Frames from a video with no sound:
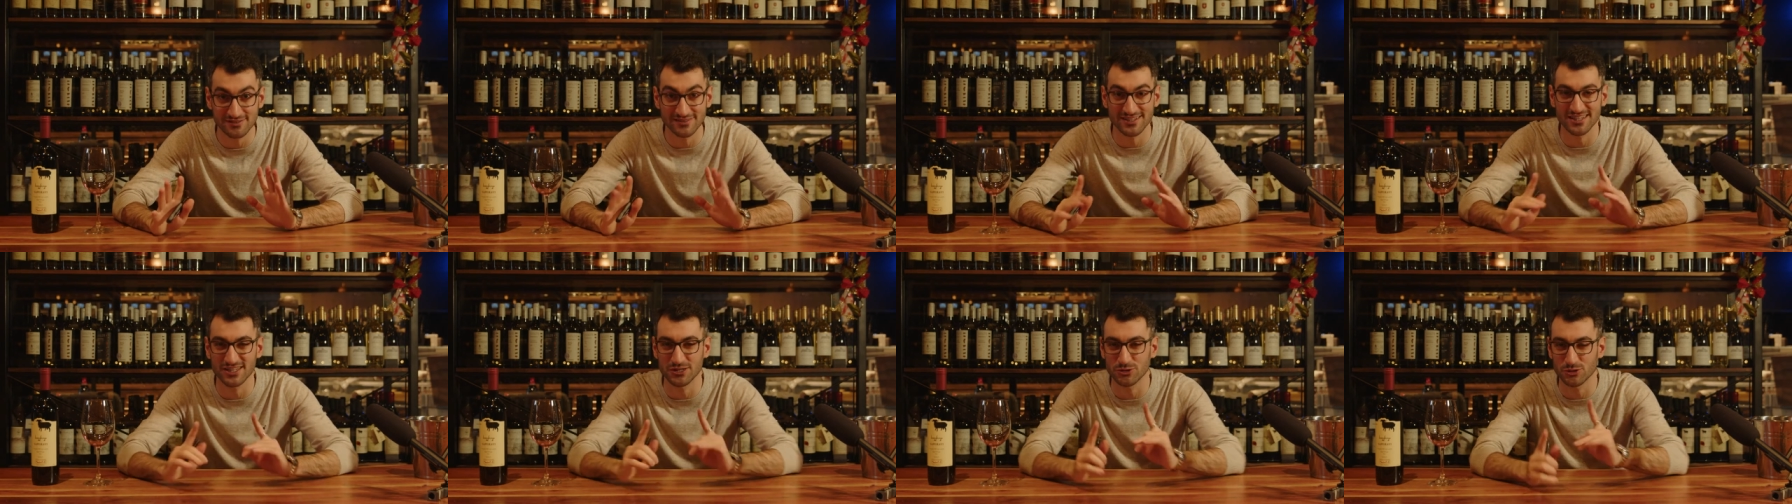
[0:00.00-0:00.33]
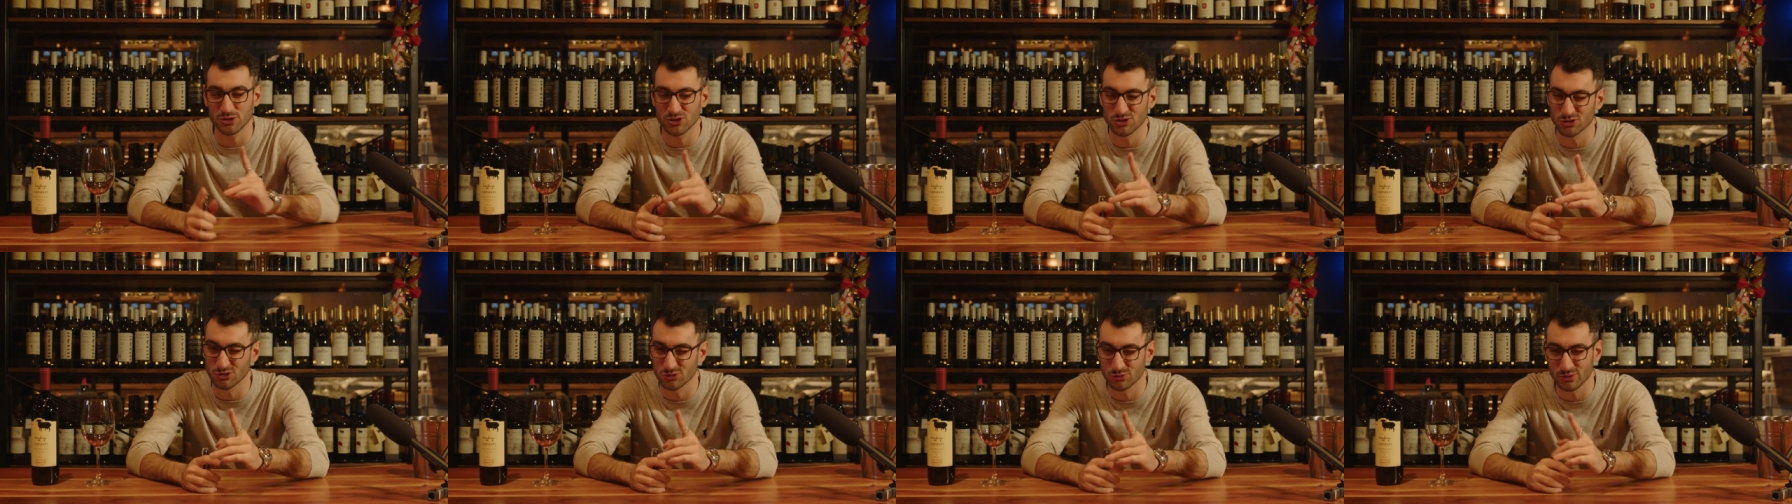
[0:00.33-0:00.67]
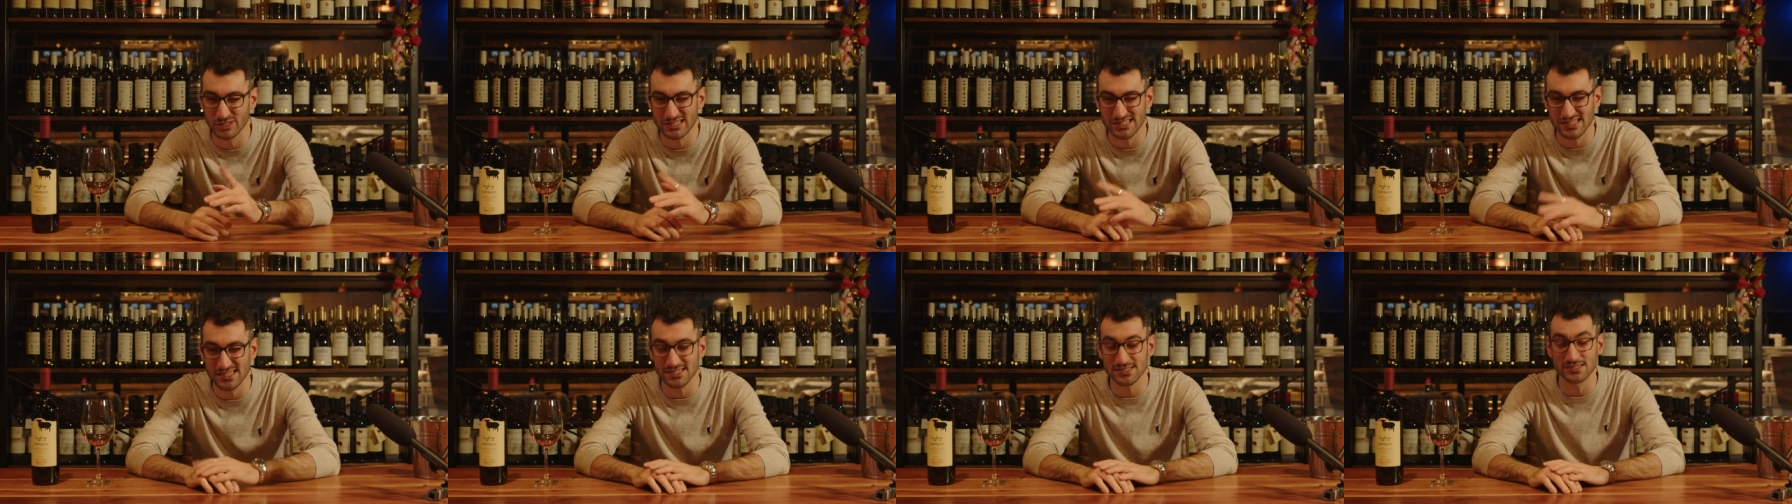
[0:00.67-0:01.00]
that you should
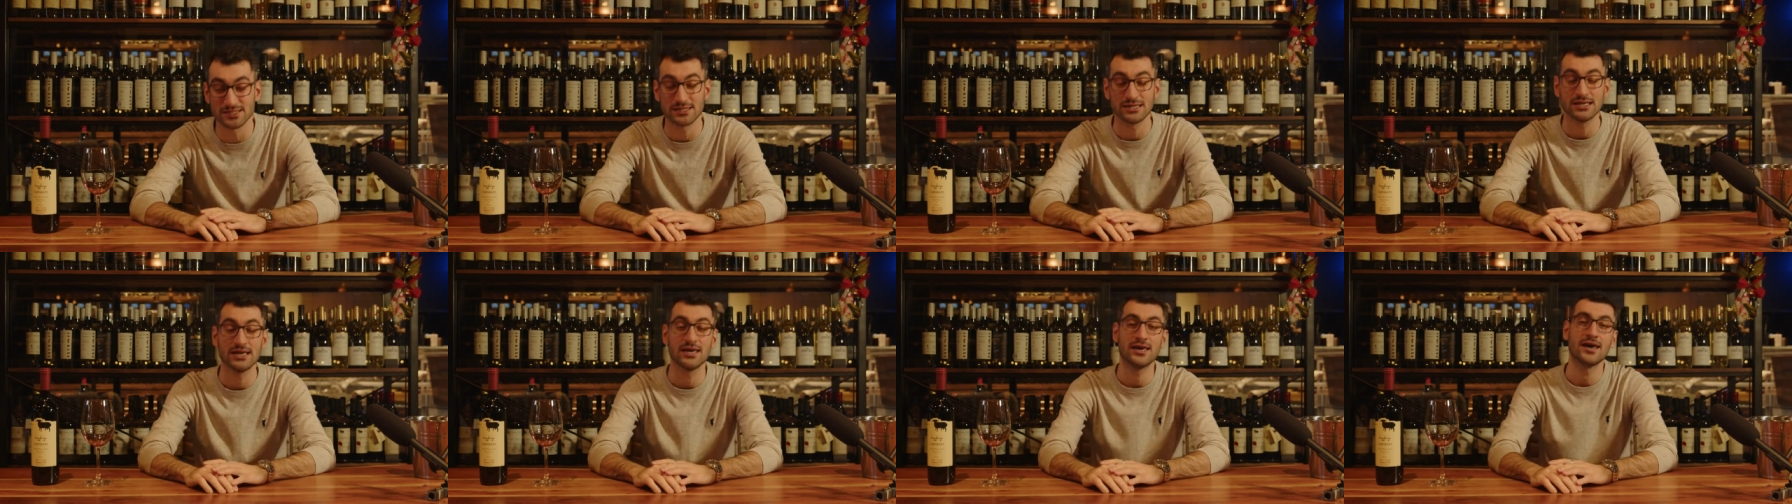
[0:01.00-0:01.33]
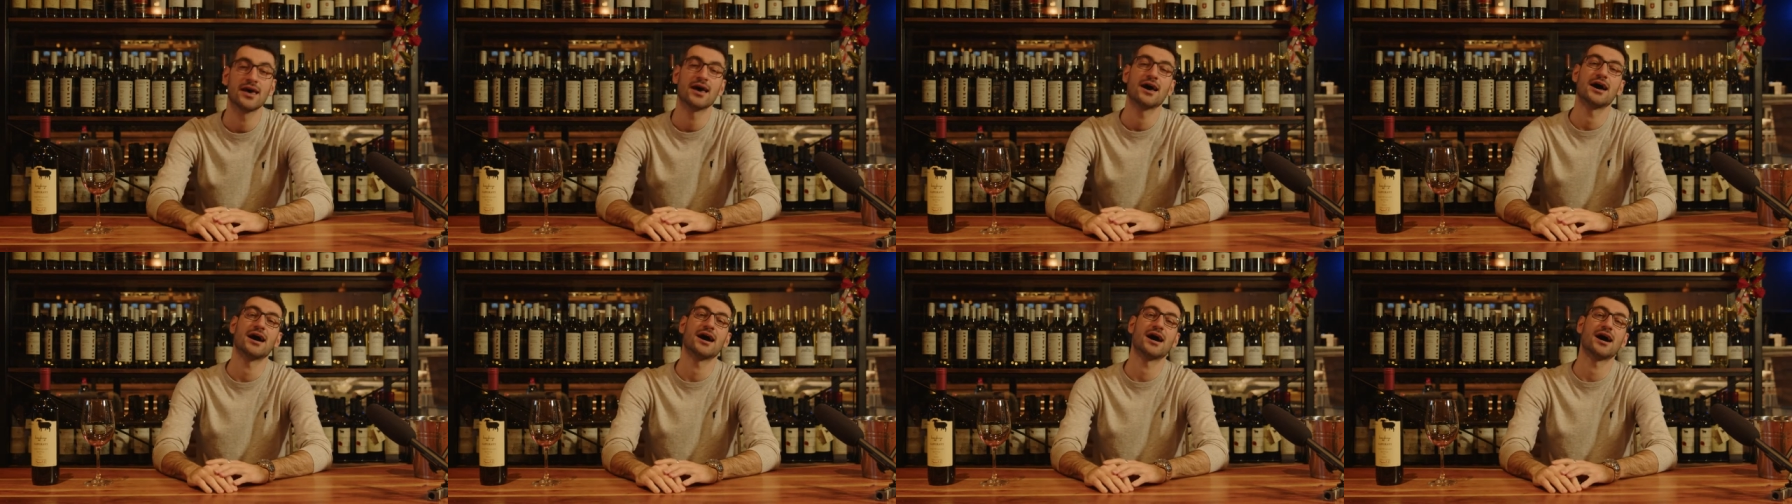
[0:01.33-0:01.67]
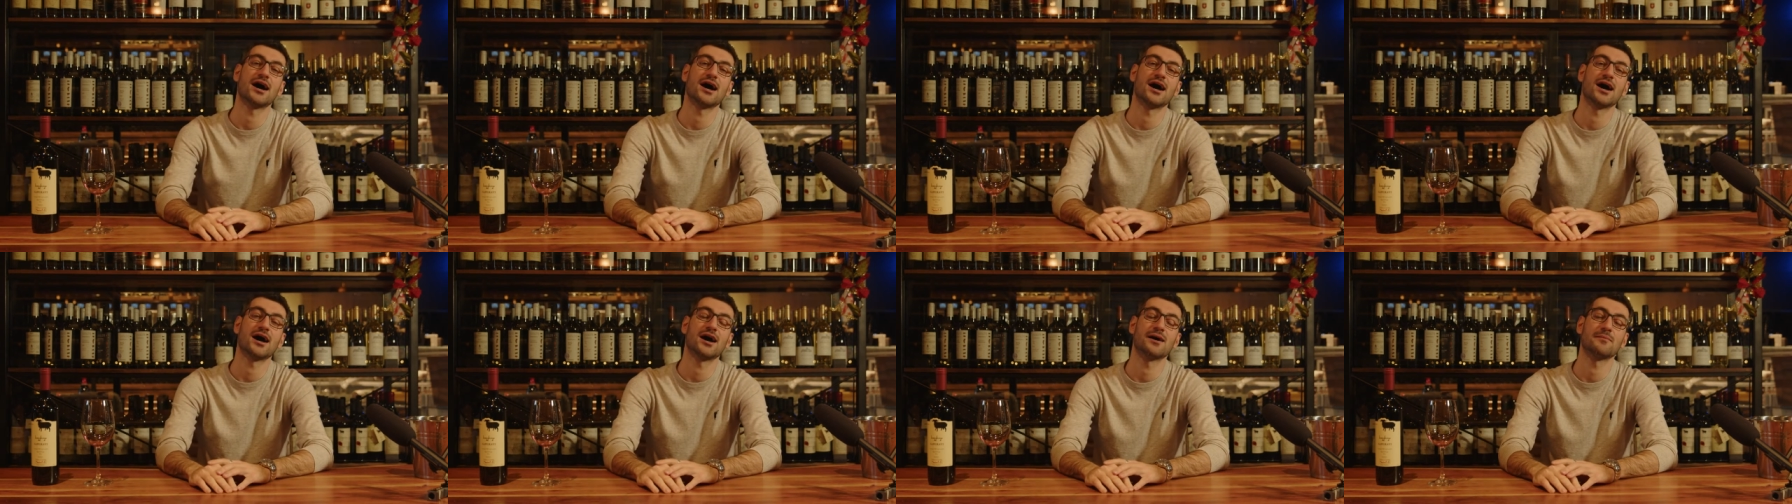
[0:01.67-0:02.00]
visit.
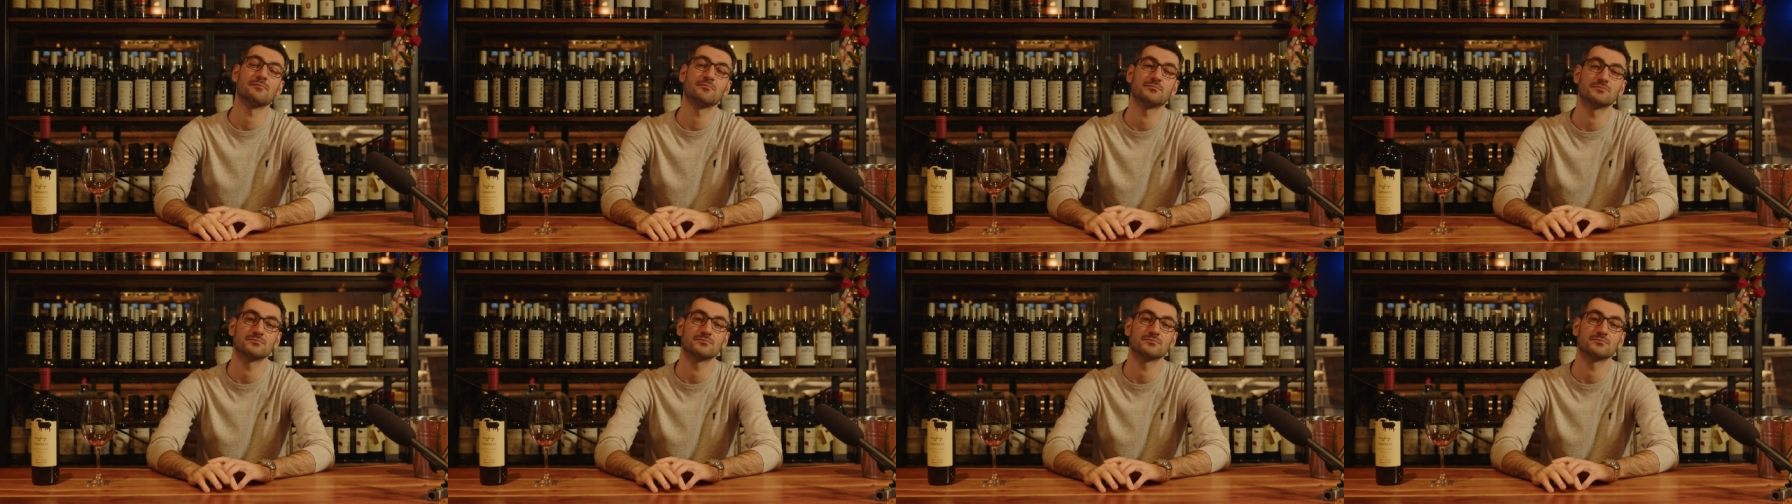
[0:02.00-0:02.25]
Uh,